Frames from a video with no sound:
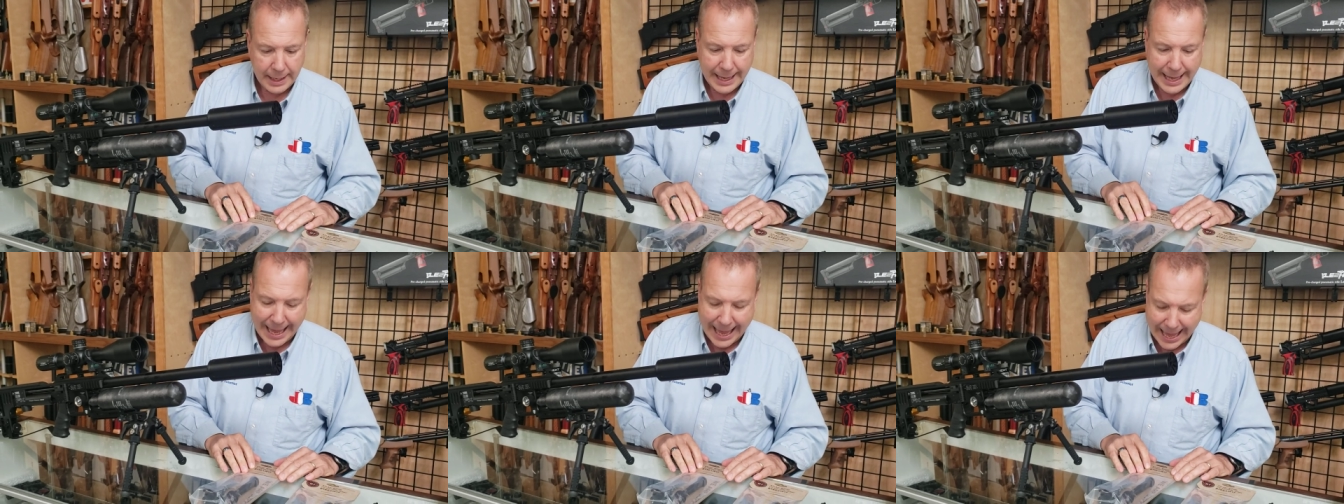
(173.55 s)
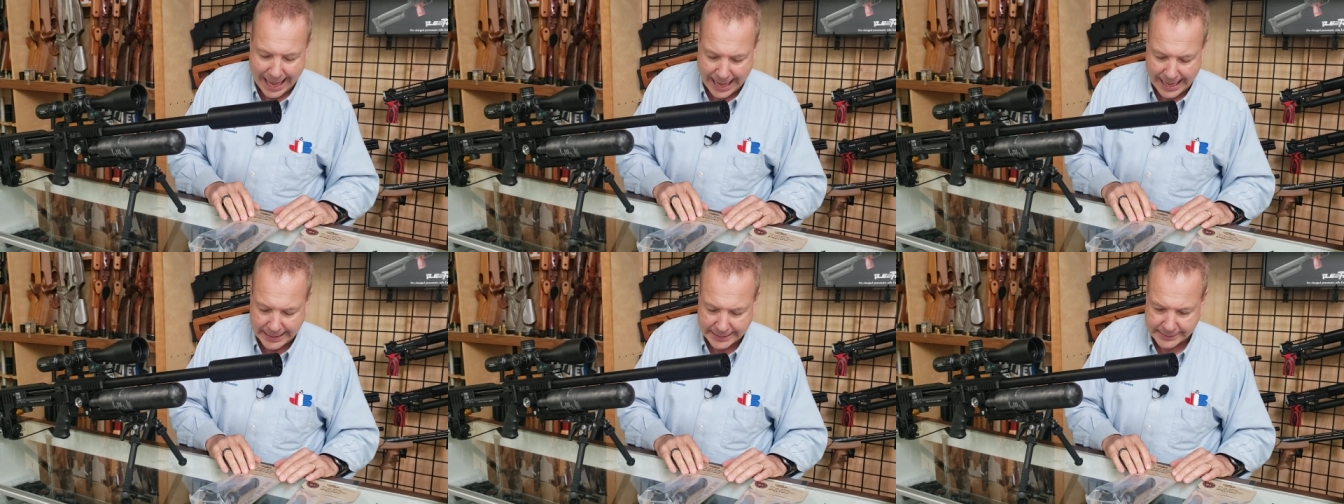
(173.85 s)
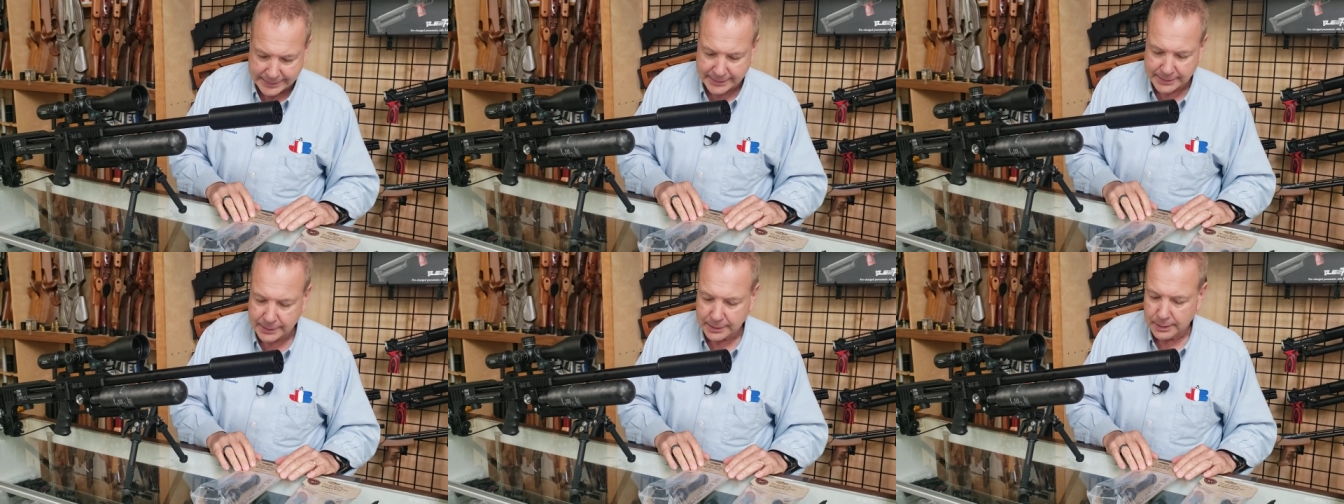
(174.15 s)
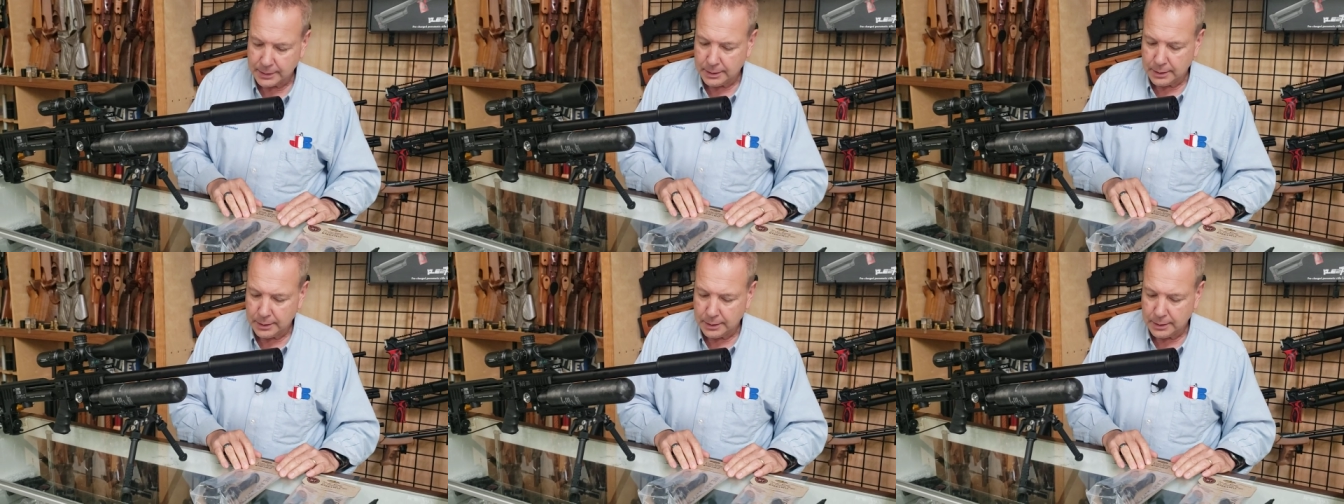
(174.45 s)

has